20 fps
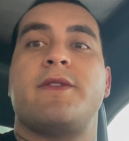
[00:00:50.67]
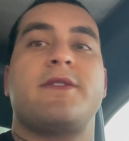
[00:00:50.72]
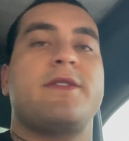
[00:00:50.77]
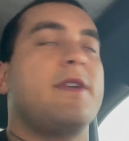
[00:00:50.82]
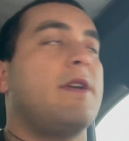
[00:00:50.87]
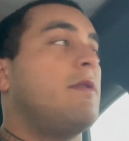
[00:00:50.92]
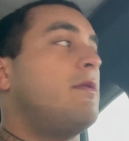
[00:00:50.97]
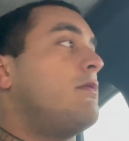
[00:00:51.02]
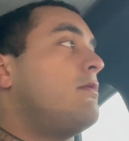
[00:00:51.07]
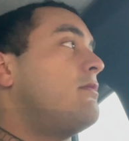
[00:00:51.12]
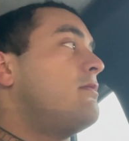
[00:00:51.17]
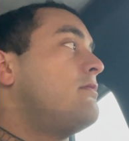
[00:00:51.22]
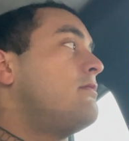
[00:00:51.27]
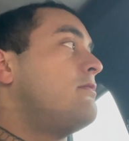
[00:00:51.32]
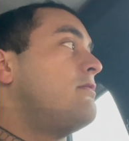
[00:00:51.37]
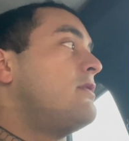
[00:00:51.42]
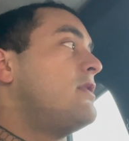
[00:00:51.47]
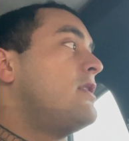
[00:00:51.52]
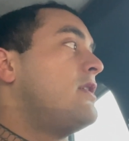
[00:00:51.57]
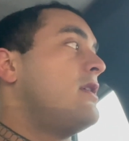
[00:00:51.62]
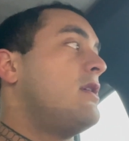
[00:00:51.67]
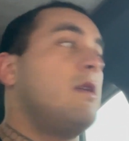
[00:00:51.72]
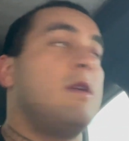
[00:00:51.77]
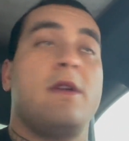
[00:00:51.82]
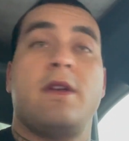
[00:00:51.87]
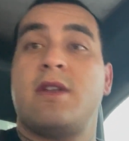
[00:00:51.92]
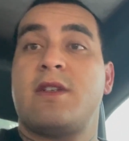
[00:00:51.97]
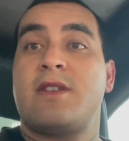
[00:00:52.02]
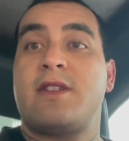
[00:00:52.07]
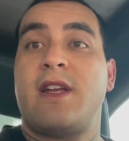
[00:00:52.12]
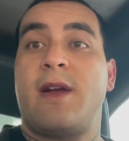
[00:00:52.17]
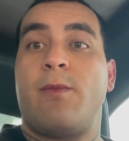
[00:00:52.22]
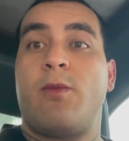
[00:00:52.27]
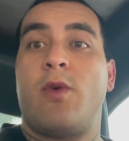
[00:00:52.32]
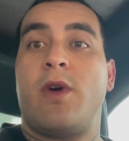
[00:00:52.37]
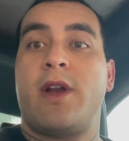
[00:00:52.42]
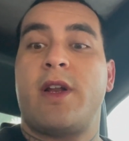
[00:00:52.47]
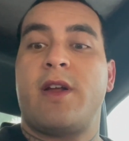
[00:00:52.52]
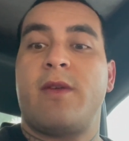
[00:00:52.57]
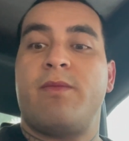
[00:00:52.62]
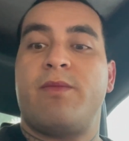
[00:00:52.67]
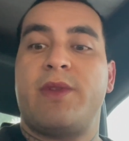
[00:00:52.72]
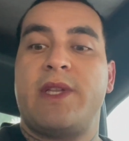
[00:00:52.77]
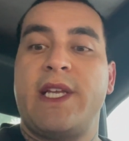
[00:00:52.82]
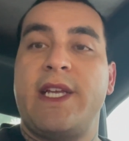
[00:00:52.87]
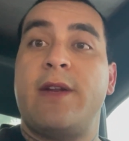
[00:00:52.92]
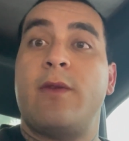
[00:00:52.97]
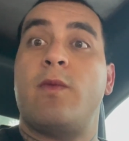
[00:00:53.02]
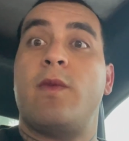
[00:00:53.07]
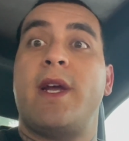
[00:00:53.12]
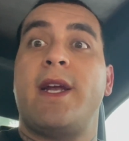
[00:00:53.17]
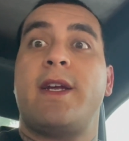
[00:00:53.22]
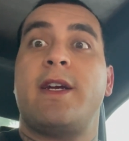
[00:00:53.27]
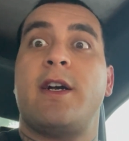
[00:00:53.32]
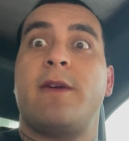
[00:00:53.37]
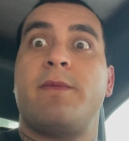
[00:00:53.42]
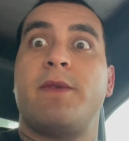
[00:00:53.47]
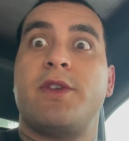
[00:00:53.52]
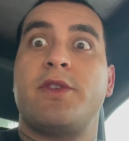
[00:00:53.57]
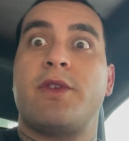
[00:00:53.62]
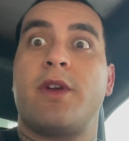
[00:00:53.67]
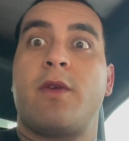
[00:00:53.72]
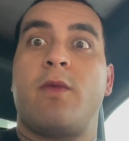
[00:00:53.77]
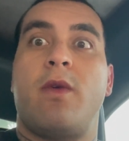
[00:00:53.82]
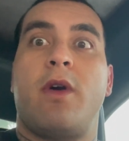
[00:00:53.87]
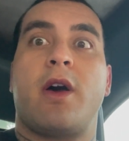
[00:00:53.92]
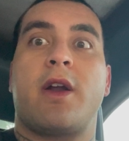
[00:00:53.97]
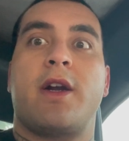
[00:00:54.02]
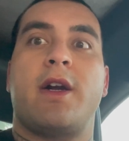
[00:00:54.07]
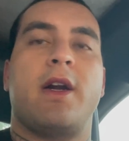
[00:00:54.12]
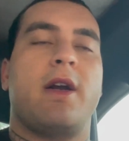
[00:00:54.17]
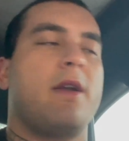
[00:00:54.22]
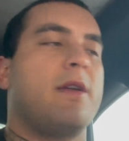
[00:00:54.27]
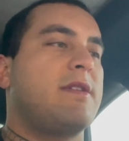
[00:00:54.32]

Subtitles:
So step one complete, wake up and drink water.